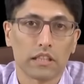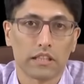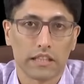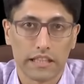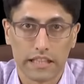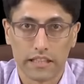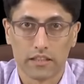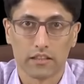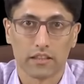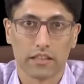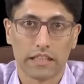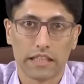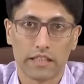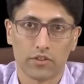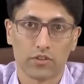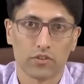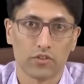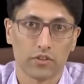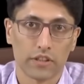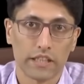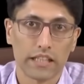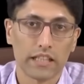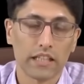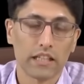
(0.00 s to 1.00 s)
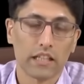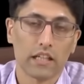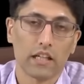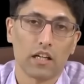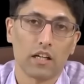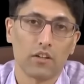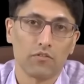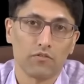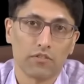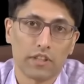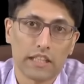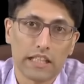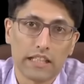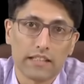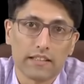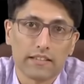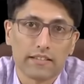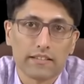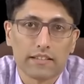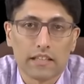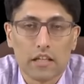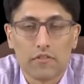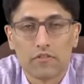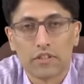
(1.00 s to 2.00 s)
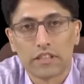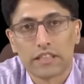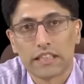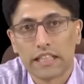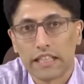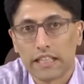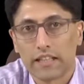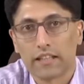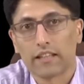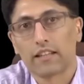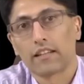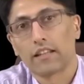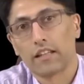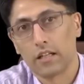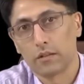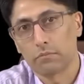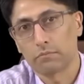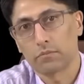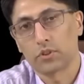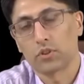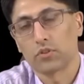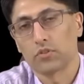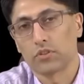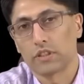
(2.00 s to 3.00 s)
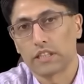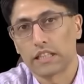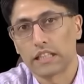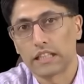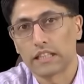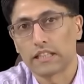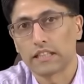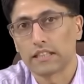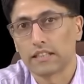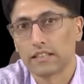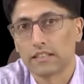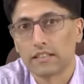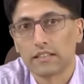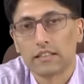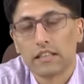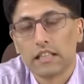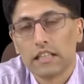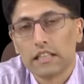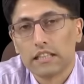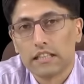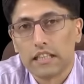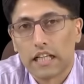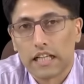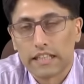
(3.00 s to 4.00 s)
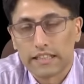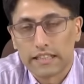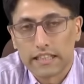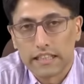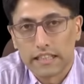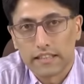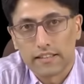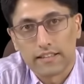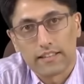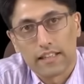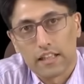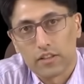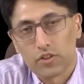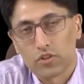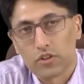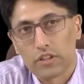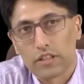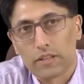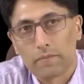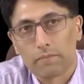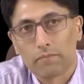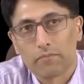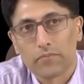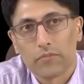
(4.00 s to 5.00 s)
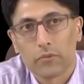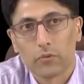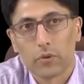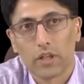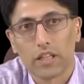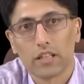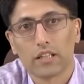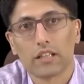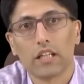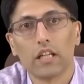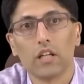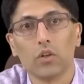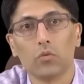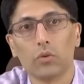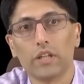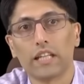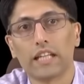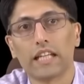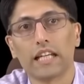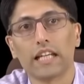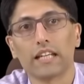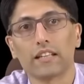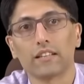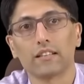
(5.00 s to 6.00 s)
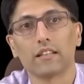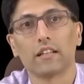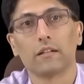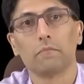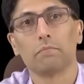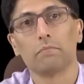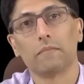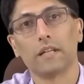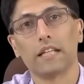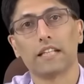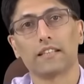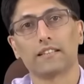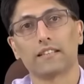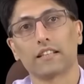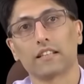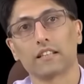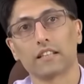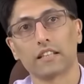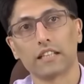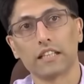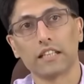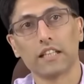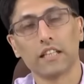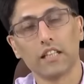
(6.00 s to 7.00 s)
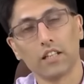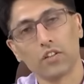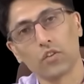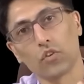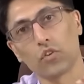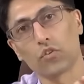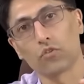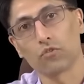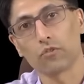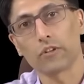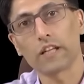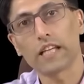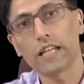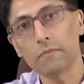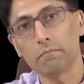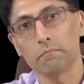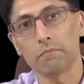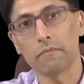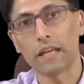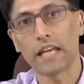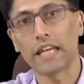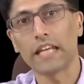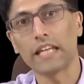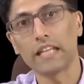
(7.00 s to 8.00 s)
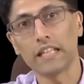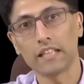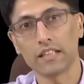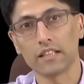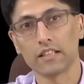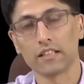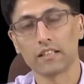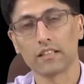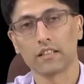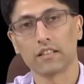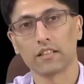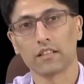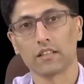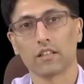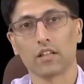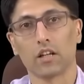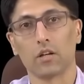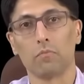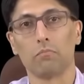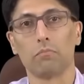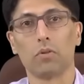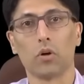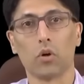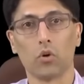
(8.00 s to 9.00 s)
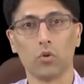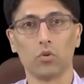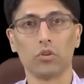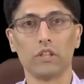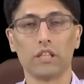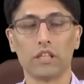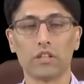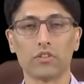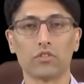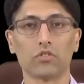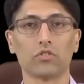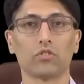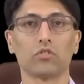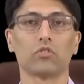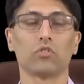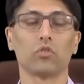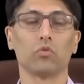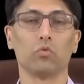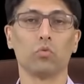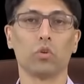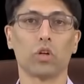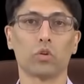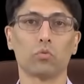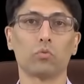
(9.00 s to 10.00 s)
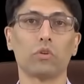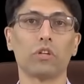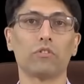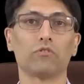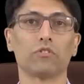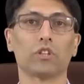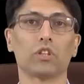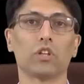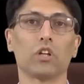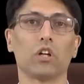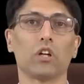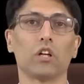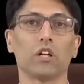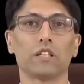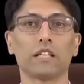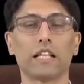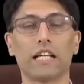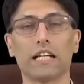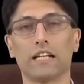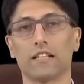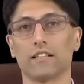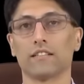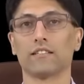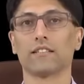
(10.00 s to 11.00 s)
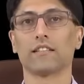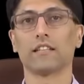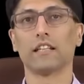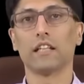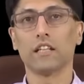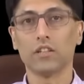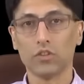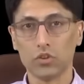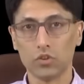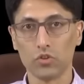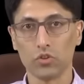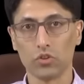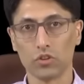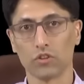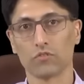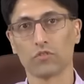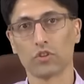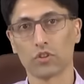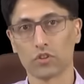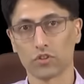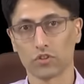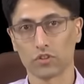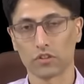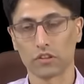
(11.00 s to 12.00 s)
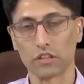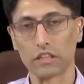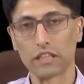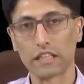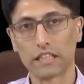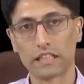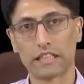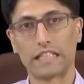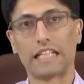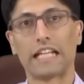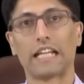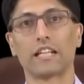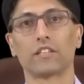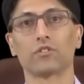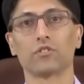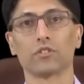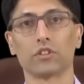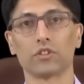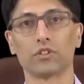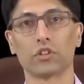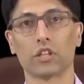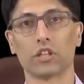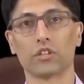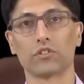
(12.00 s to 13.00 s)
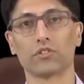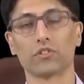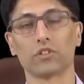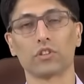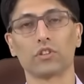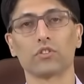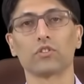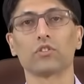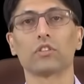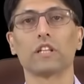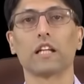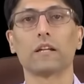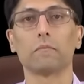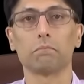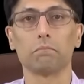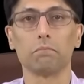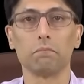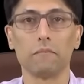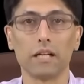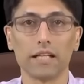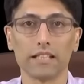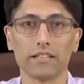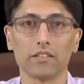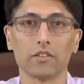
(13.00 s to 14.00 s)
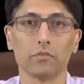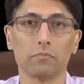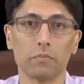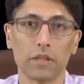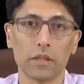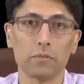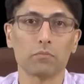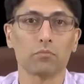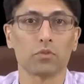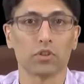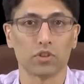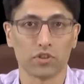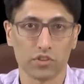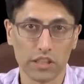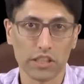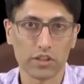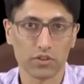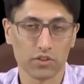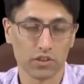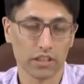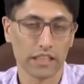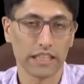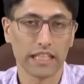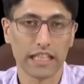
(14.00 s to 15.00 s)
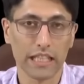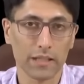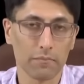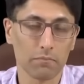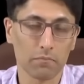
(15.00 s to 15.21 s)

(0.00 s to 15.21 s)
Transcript: legal history of the 17th up to the 19th century? Well, we get basically three main components to what we regard as universal natural justice that must be procedurally